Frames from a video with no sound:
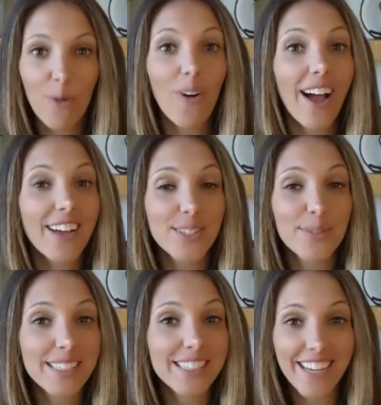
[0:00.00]
Well, I have
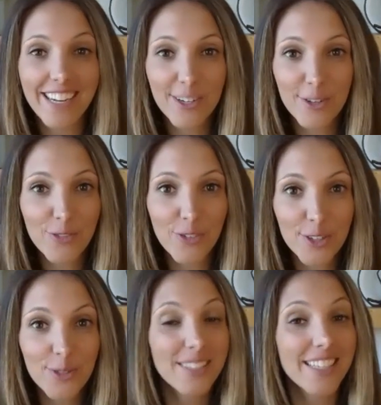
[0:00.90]
some exciting news for
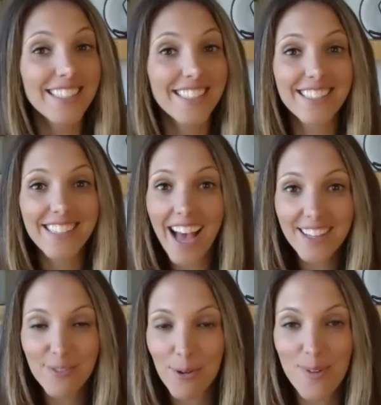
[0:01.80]
you because that's
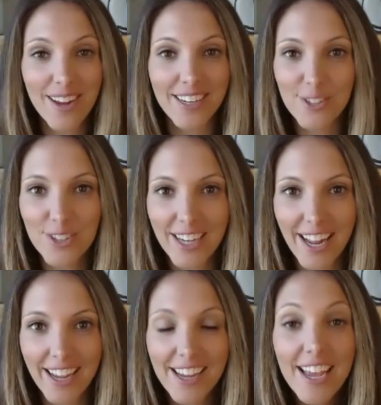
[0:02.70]
exactly what we're going to do
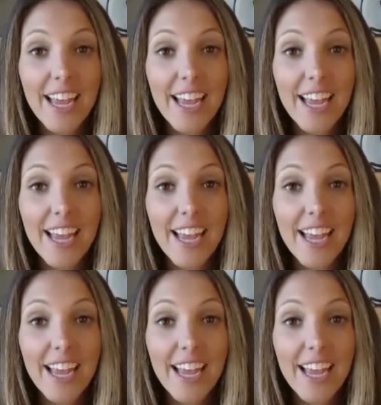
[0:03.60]
today.